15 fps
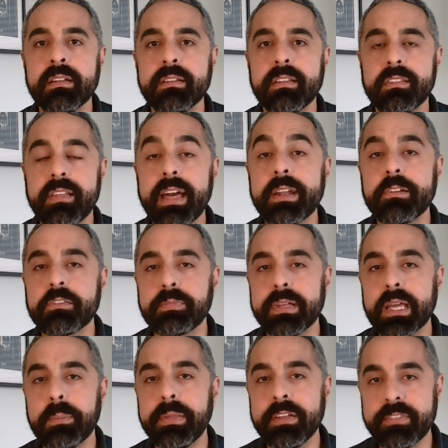Designers
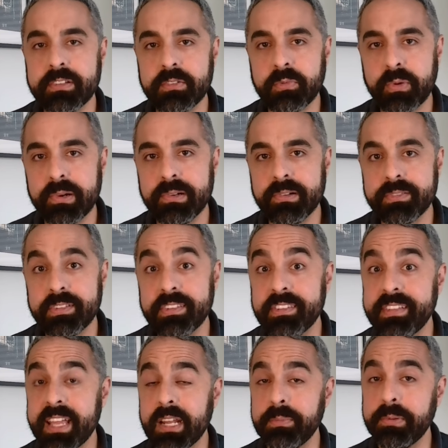play a pivotal role in the
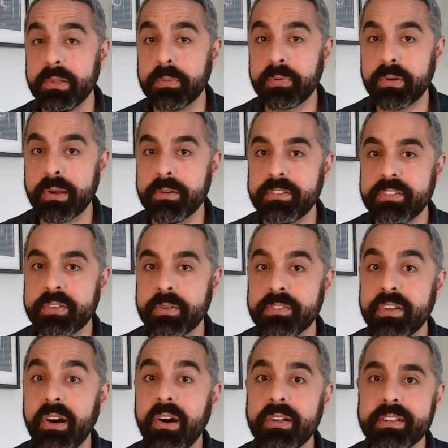sustainable approach
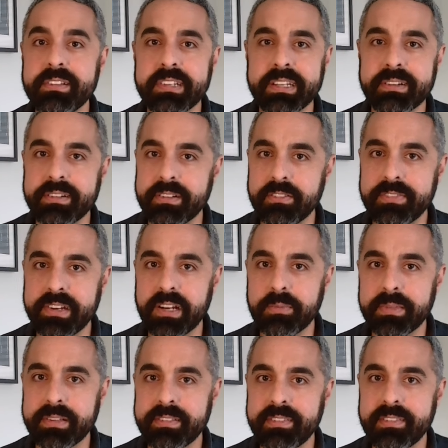towards all interior
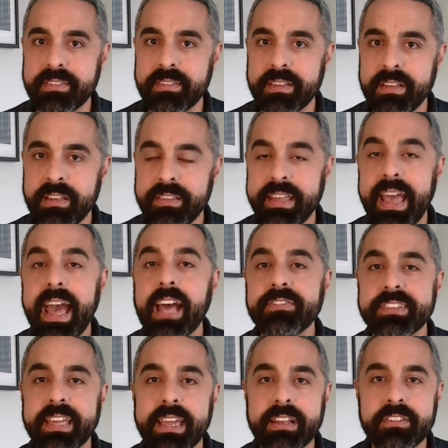environments. They
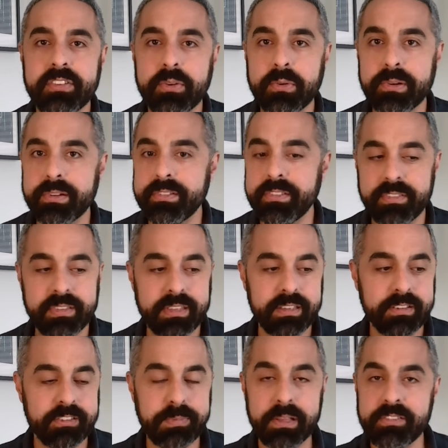advocate towards the
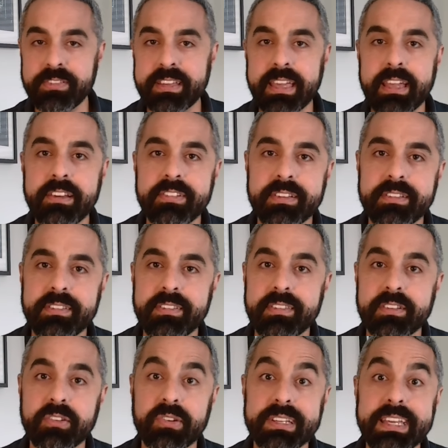specifications,
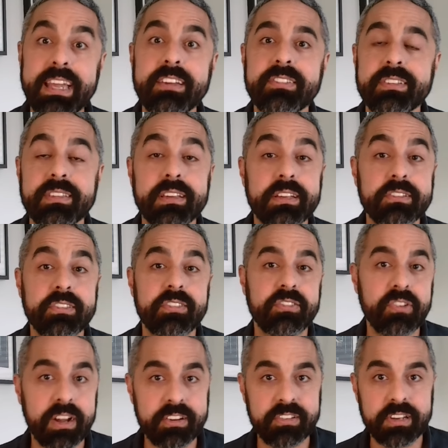the creation, and
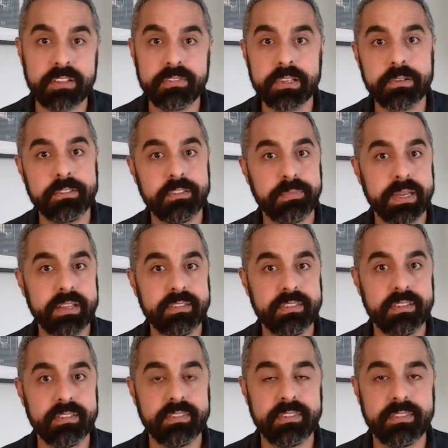construction of those
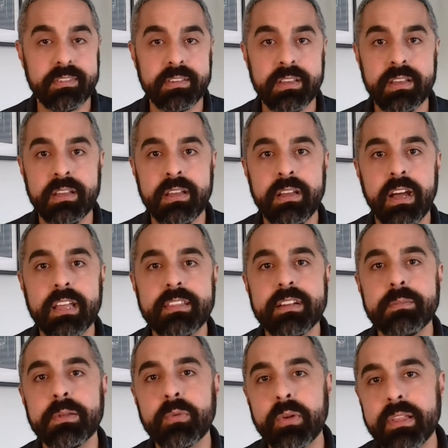spaces. I thought
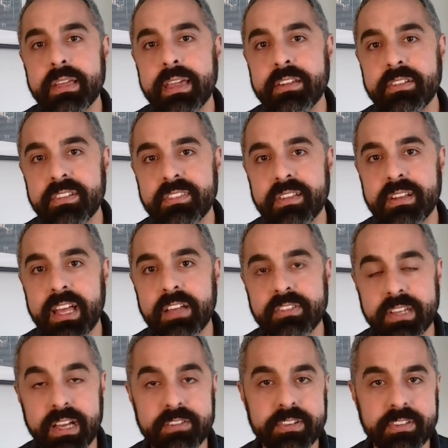it'd be really interesting to have
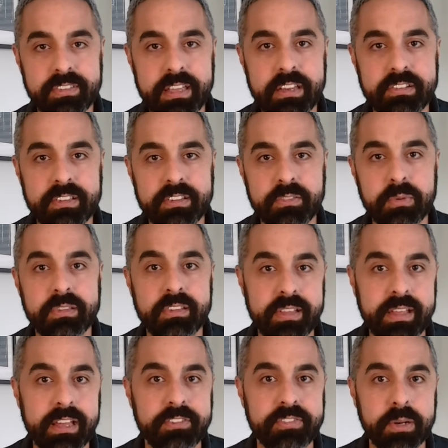conversations with
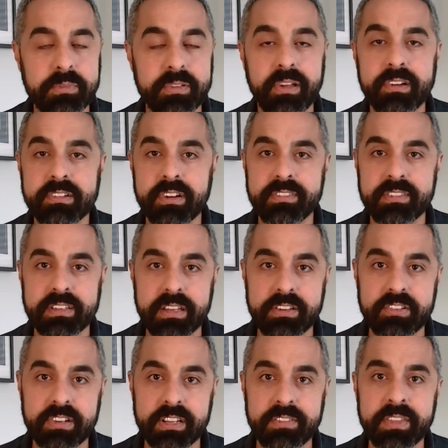design firms all across the
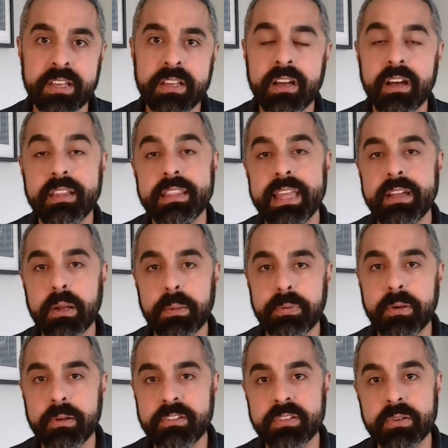country on their
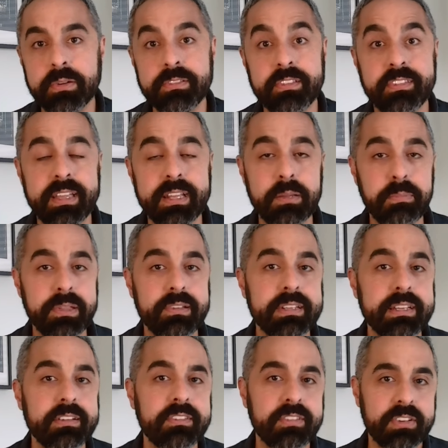approach towards
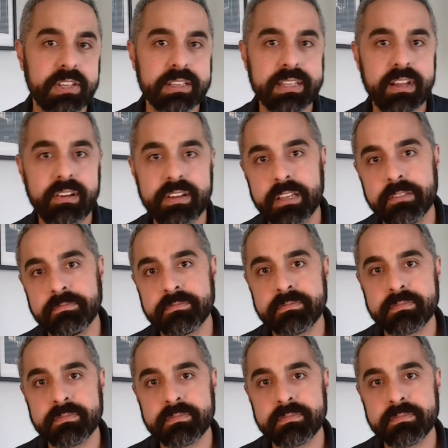sustainability and circularity.